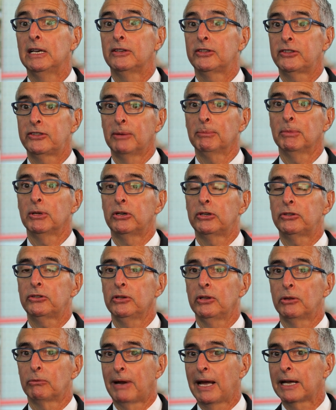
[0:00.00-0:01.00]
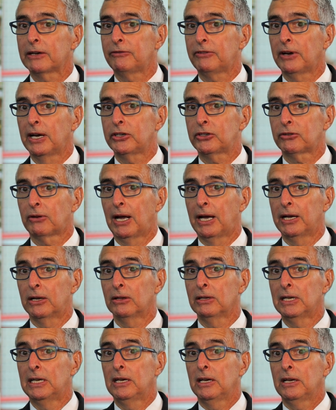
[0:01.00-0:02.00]
similar to the RATIFY
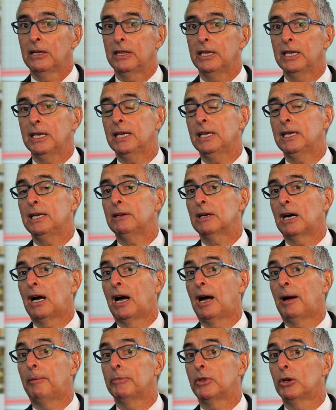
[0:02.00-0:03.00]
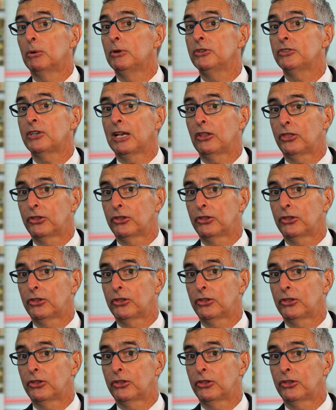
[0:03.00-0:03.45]
trial, there was a